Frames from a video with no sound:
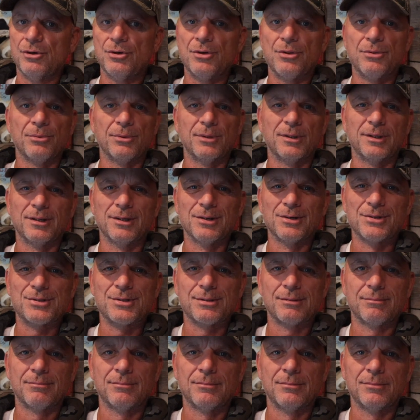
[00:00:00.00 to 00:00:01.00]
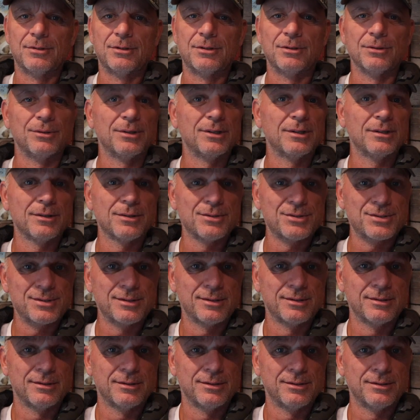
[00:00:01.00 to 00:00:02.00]
3 years, 2
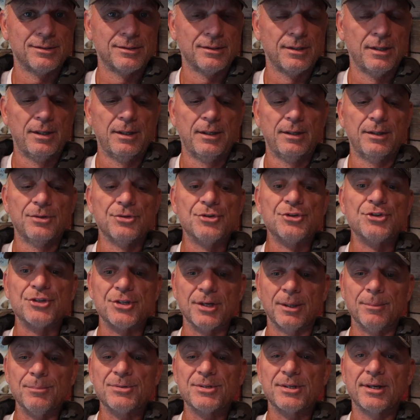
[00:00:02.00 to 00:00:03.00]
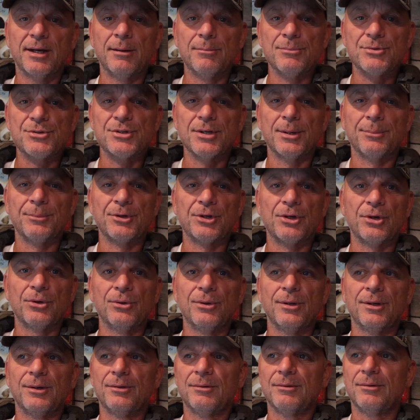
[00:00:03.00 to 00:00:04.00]
years. Sometimes someone
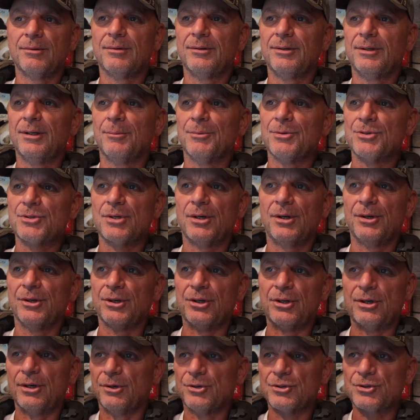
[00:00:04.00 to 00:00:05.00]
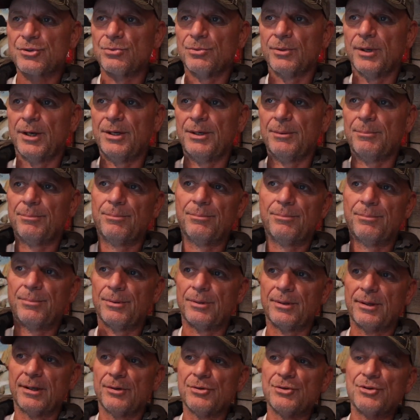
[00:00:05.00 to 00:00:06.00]
goes on, you almost call it a ghost run. You
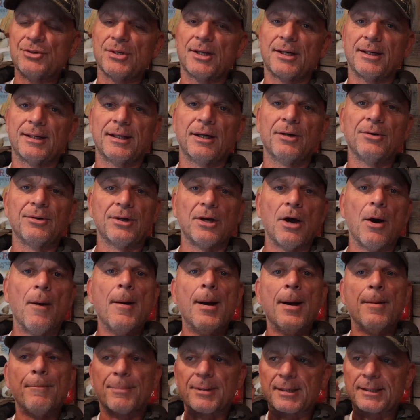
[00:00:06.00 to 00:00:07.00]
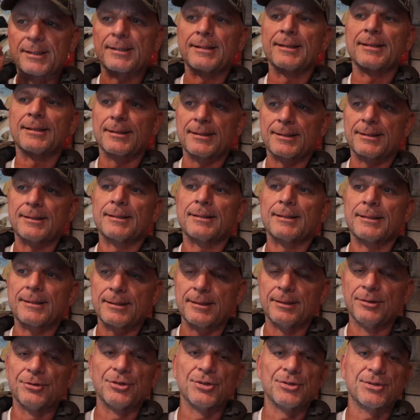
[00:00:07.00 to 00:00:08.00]
put it out, set it out, and go,
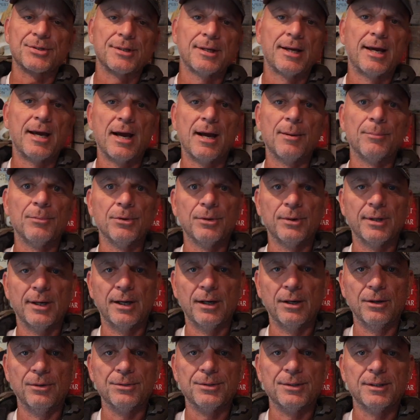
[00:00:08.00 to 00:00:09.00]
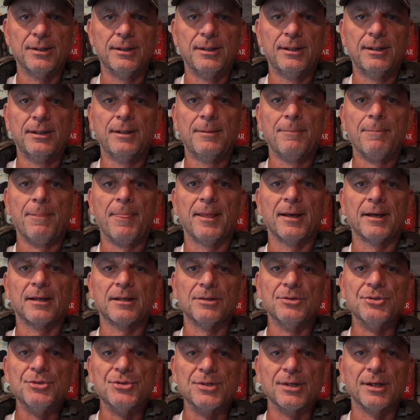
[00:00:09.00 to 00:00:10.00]
and just hammer out that
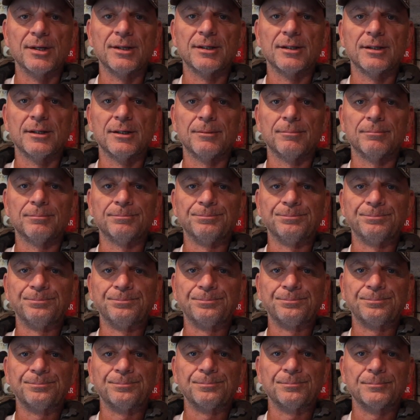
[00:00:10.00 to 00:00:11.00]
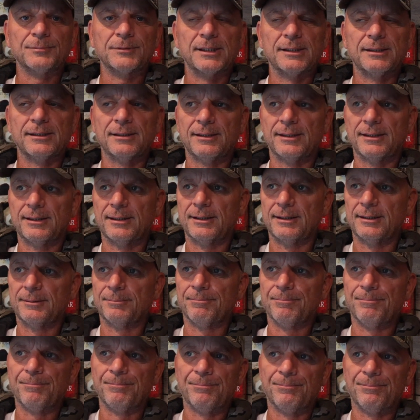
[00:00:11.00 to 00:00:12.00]
gazillion
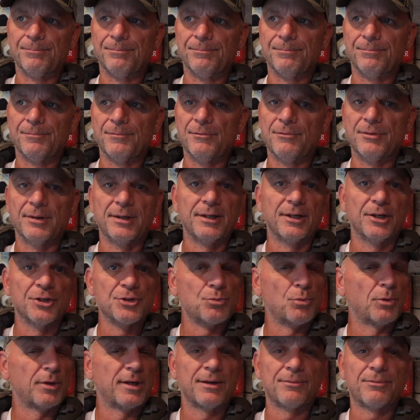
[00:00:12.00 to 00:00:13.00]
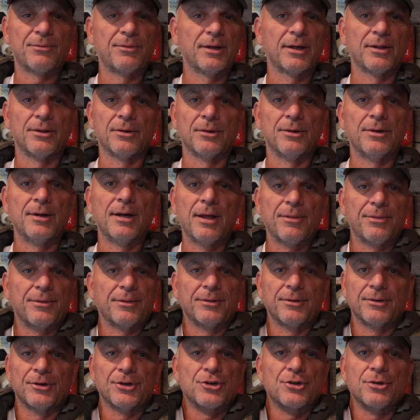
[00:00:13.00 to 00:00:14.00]
videos one after the other.
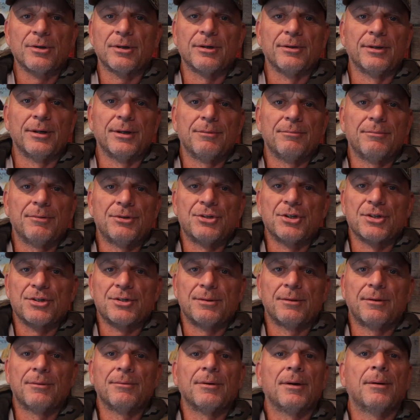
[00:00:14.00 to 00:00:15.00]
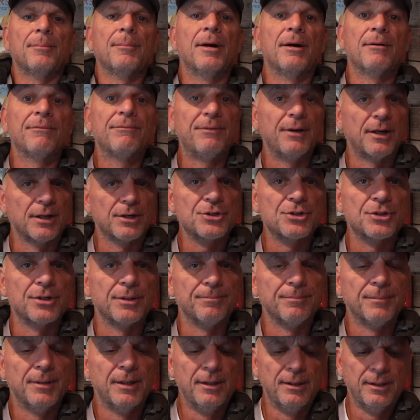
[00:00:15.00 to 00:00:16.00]
Nothing there to trigger it, with just a malfunction.